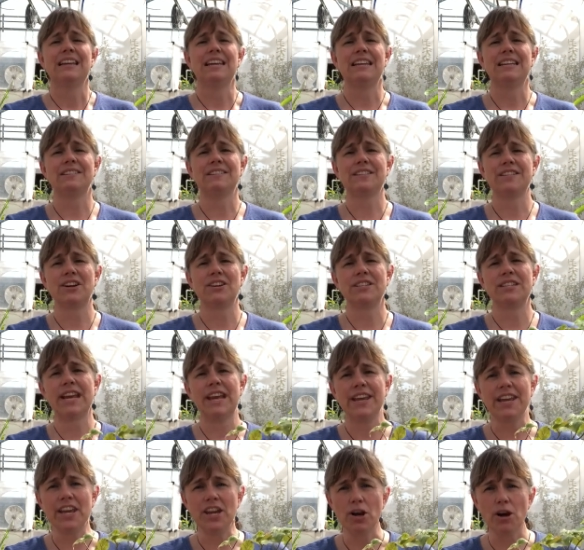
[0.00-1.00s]
is start
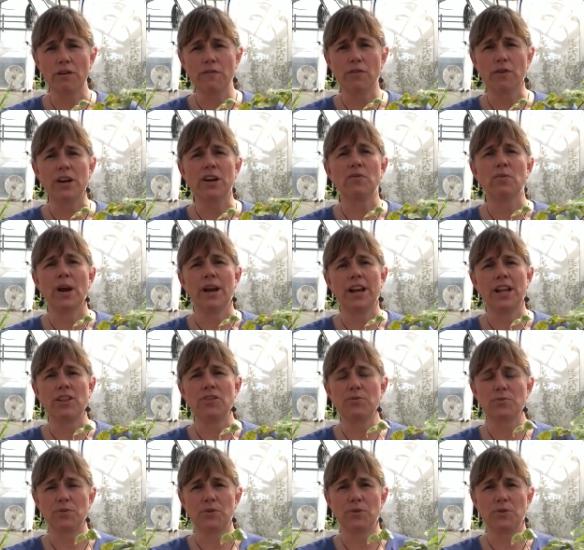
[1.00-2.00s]
taking over and running
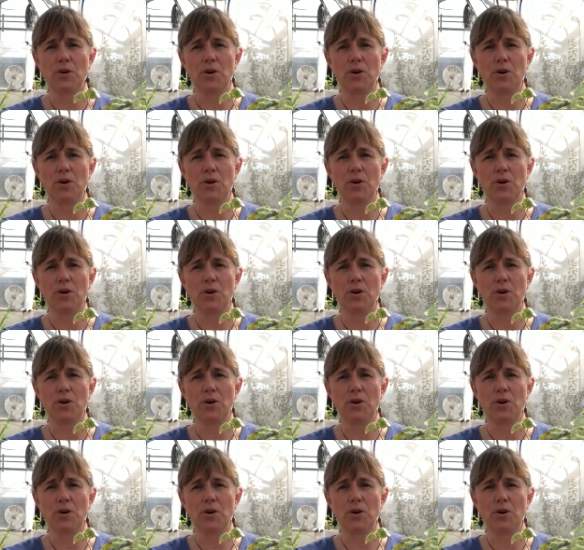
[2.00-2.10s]
through